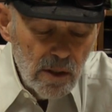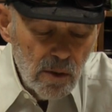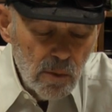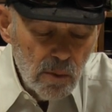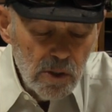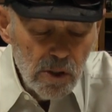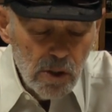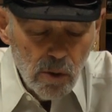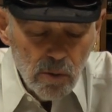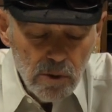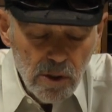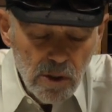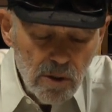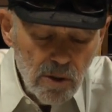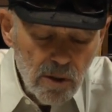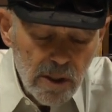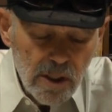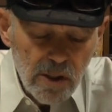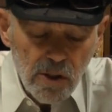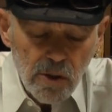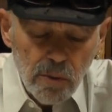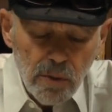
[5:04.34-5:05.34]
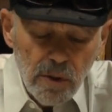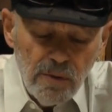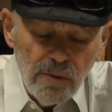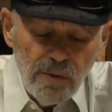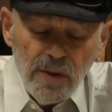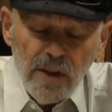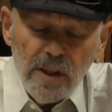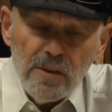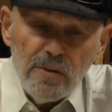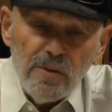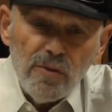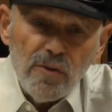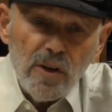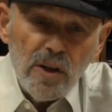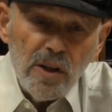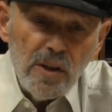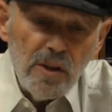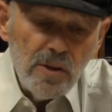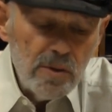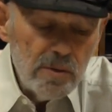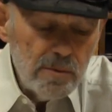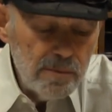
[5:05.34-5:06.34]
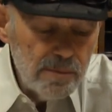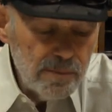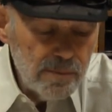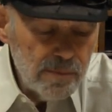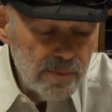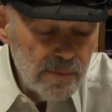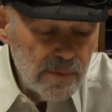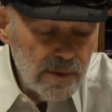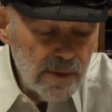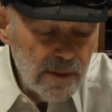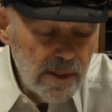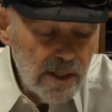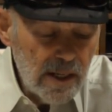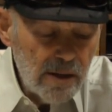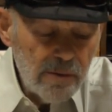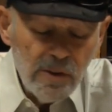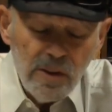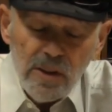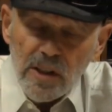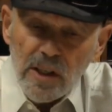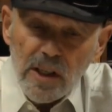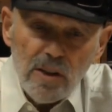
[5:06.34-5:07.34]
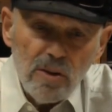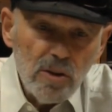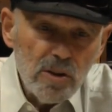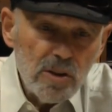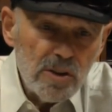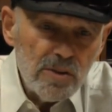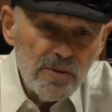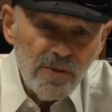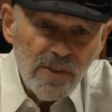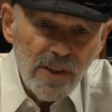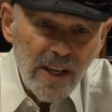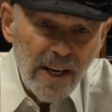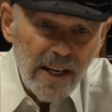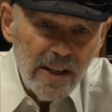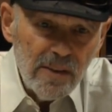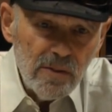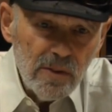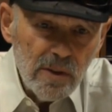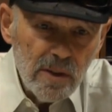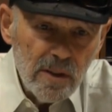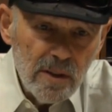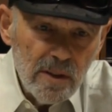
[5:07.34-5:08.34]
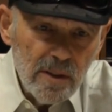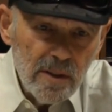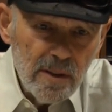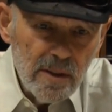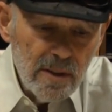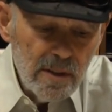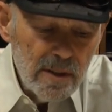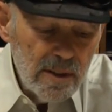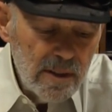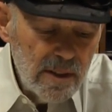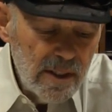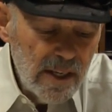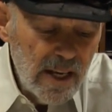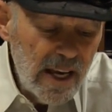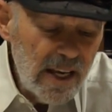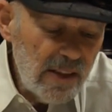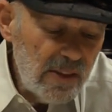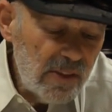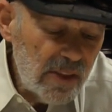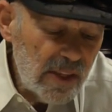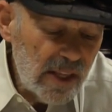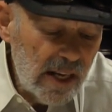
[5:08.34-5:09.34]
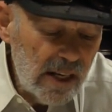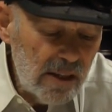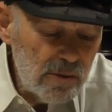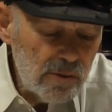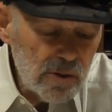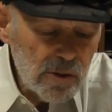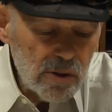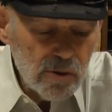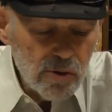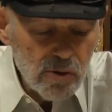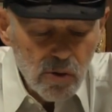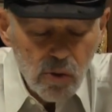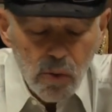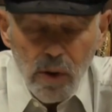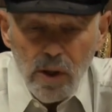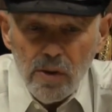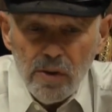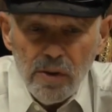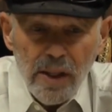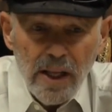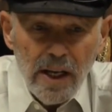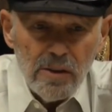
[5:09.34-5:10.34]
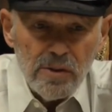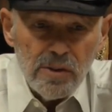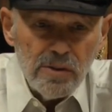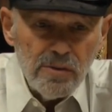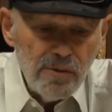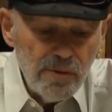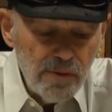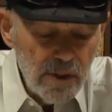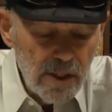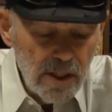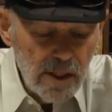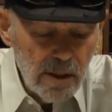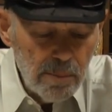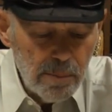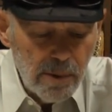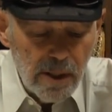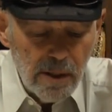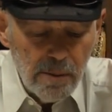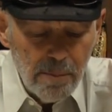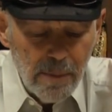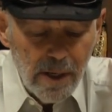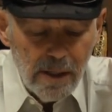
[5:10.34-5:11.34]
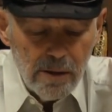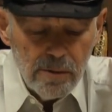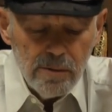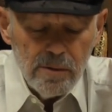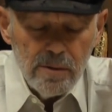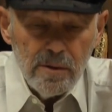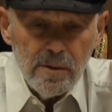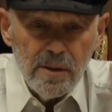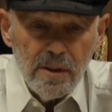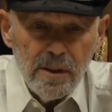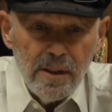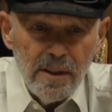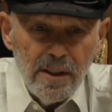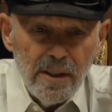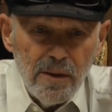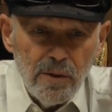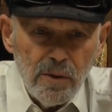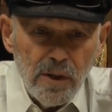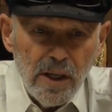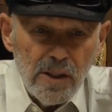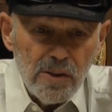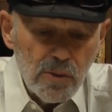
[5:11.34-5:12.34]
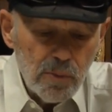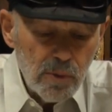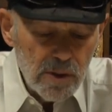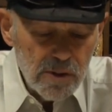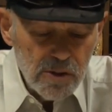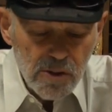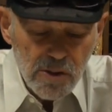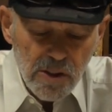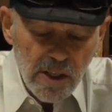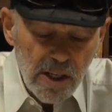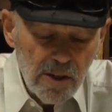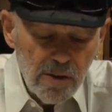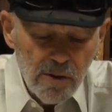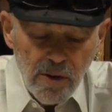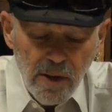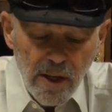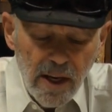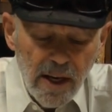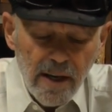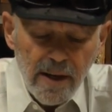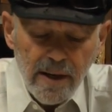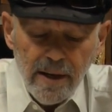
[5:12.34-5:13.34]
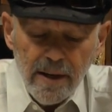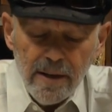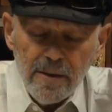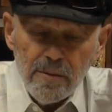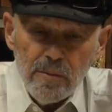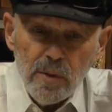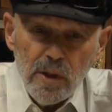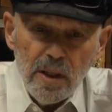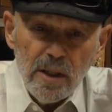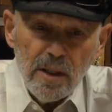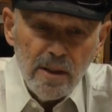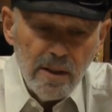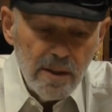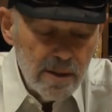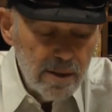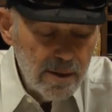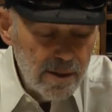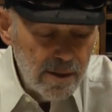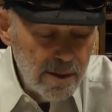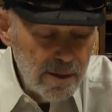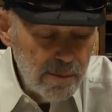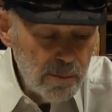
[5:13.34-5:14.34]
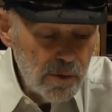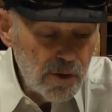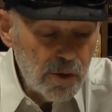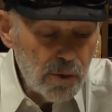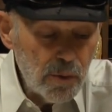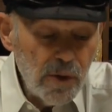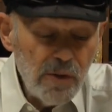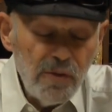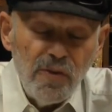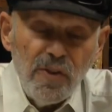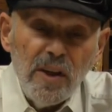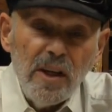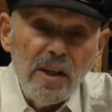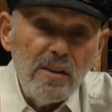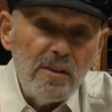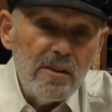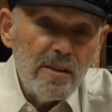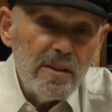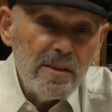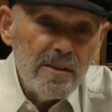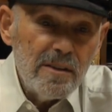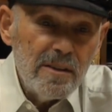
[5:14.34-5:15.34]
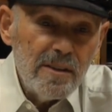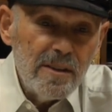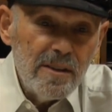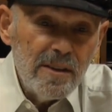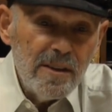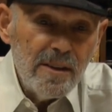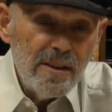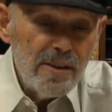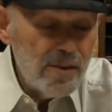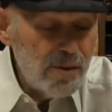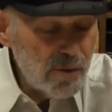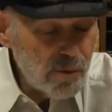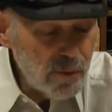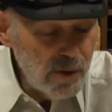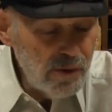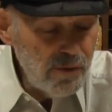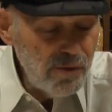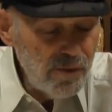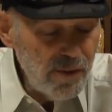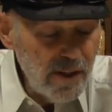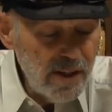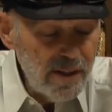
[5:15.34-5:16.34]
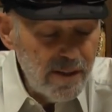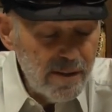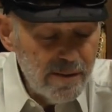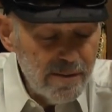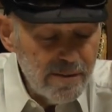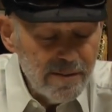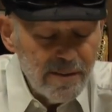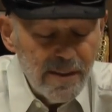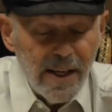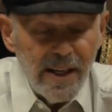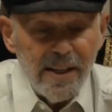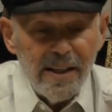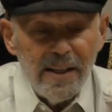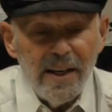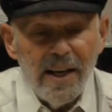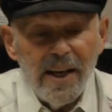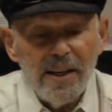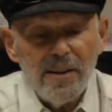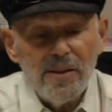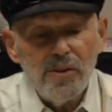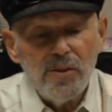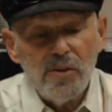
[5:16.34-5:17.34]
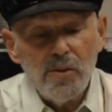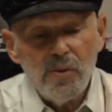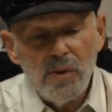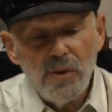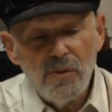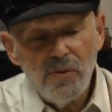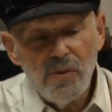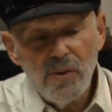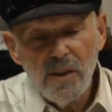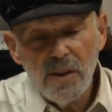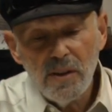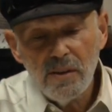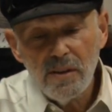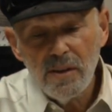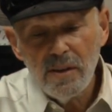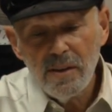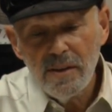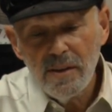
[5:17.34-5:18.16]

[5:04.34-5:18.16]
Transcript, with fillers: When you only look at three feet in front of you, everything looks flat. eight thousand or twelve thousand feet up on a mountain, guess what? Scare the heck out of me. But three feet, three feet, I can handle three feet.